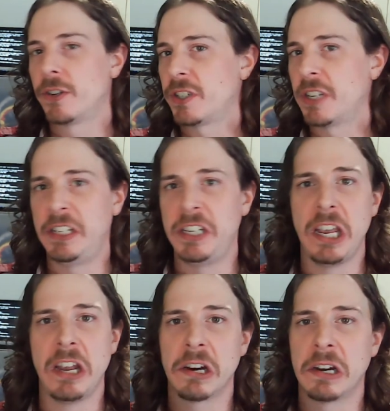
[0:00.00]
Just
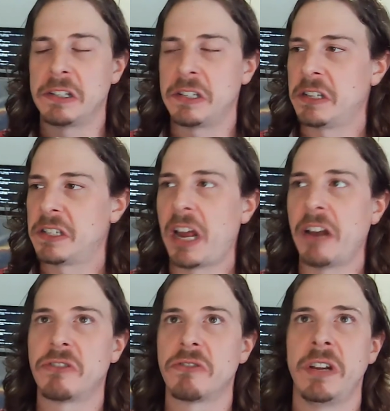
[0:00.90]
years and
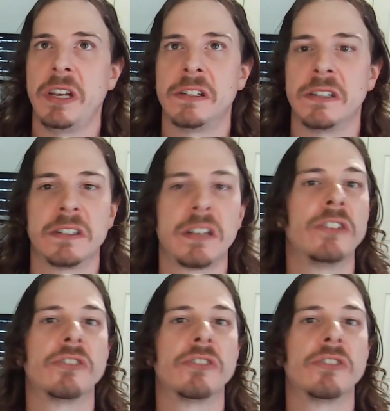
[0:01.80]
centuries